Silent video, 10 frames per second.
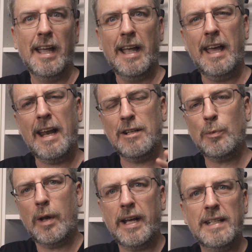It has
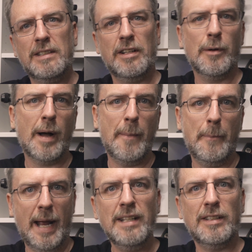what I consider my
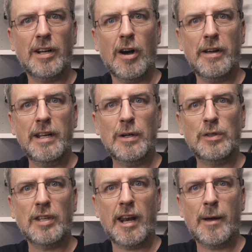basic audio
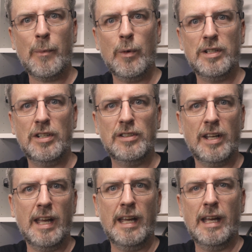setup, which is
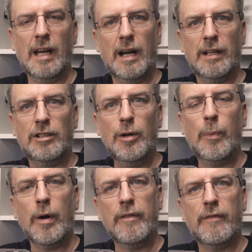a
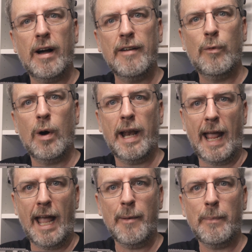2.5 watt
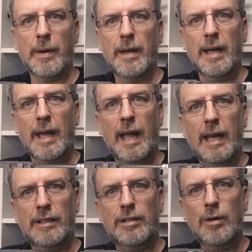amp, a
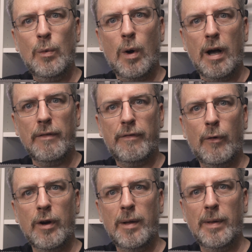2 watt
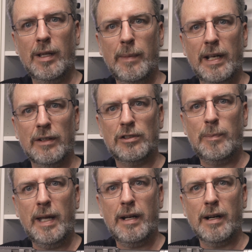40mm
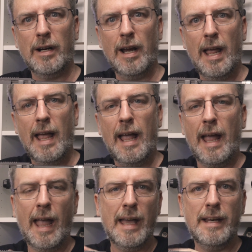speaker,
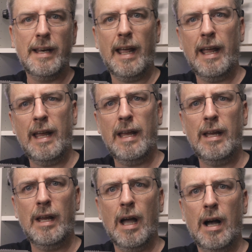and
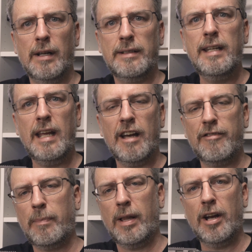a
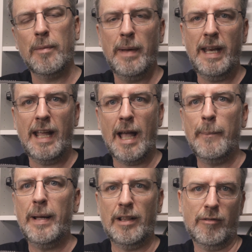DF Player Mini
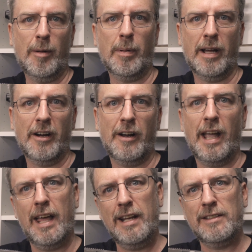MP3 player.
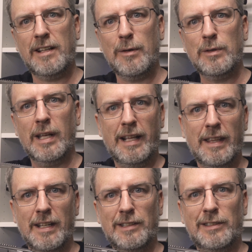And it sounds like
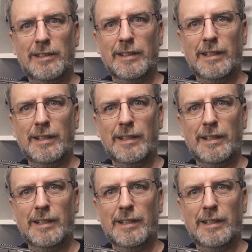this.